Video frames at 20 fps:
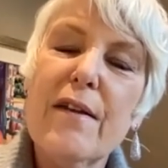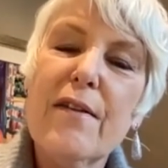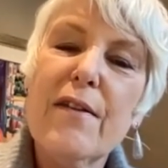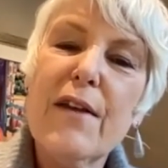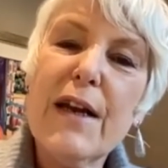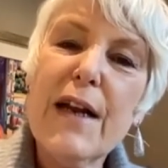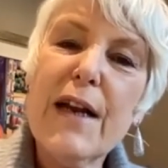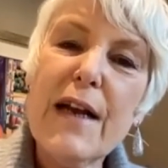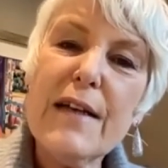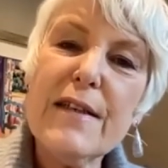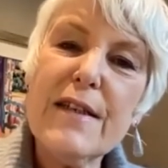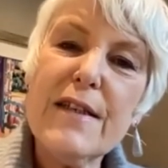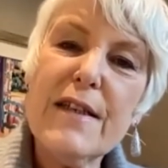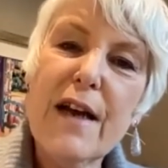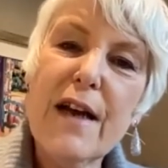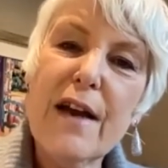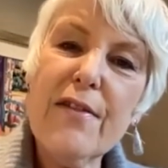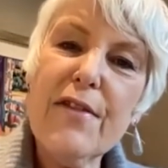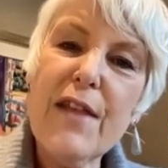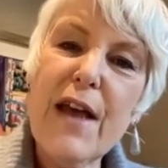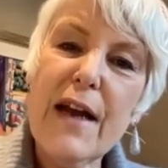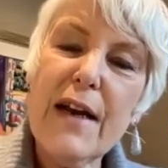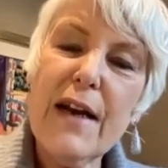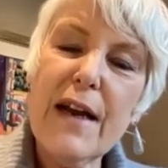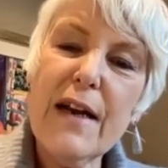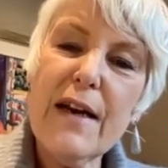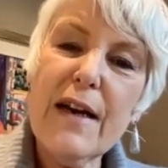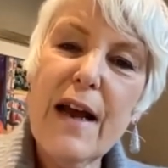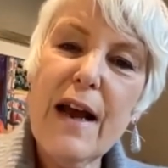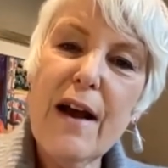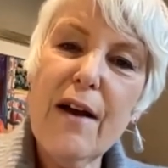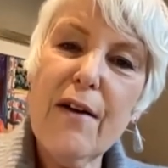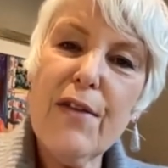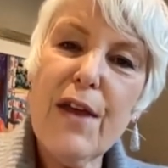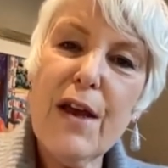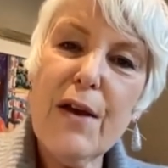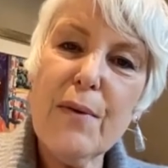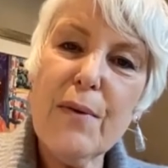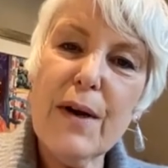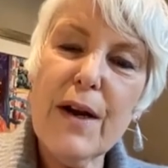that has done that and how
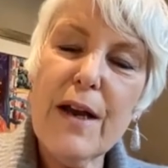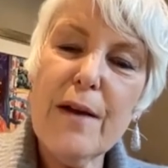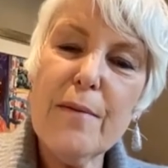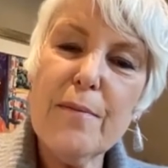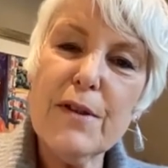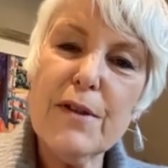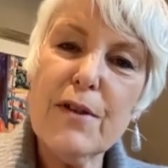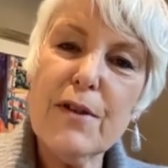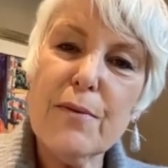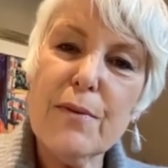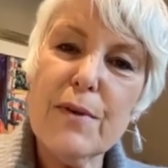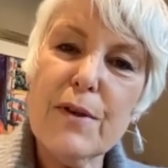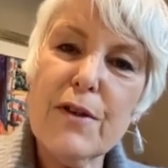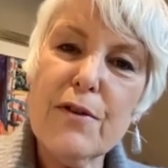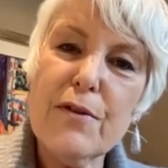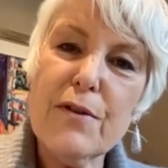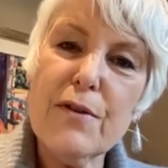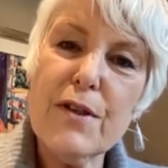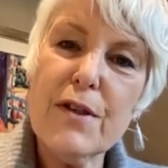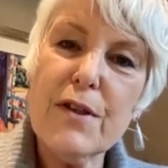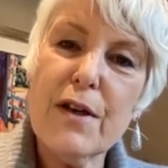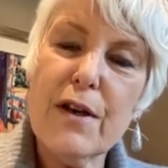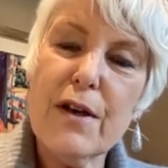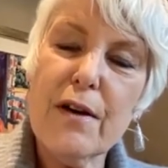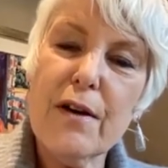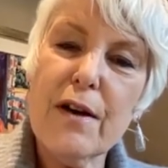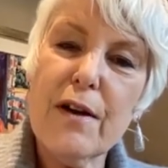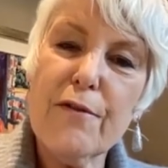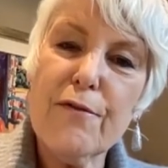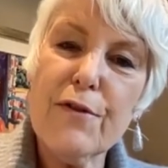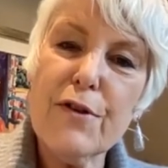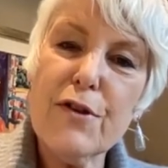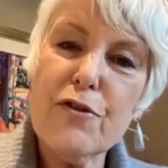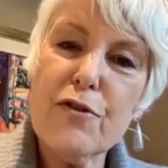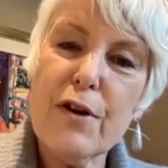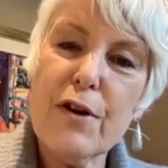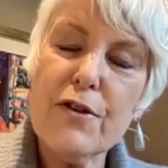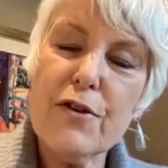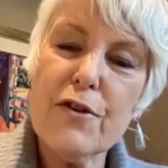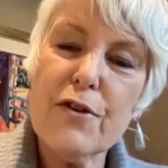they were able to reduce their
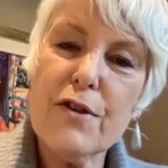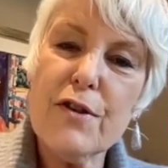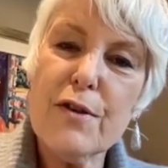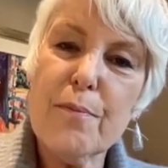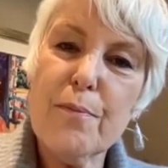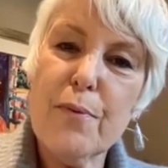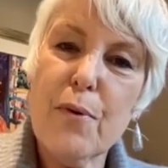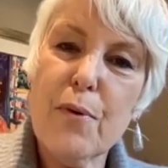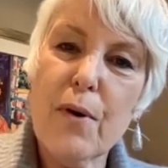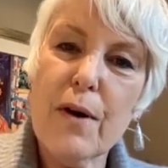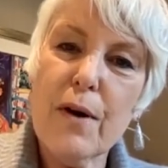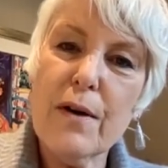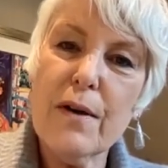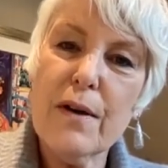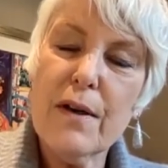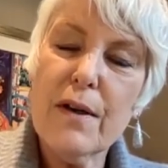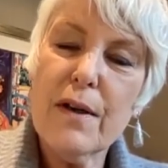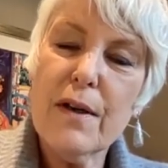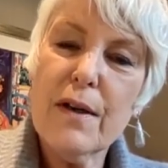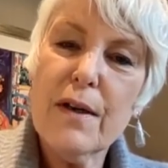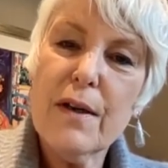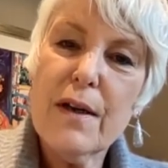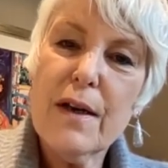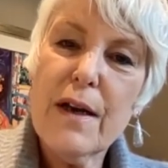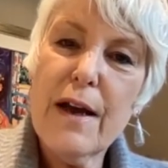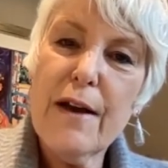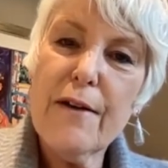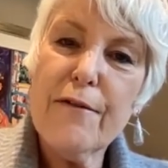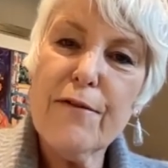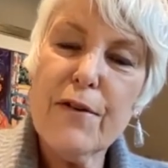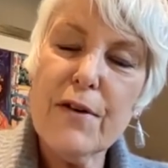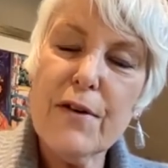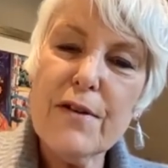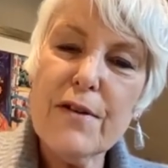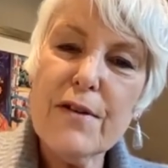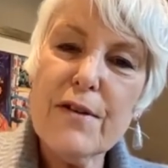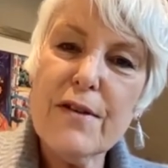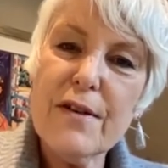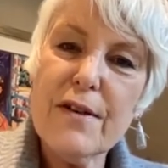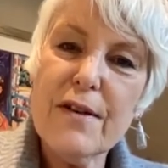infrastructure support
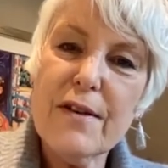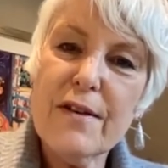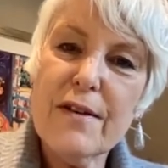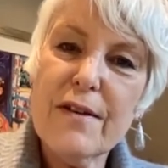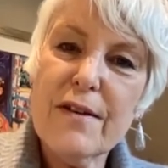efforts.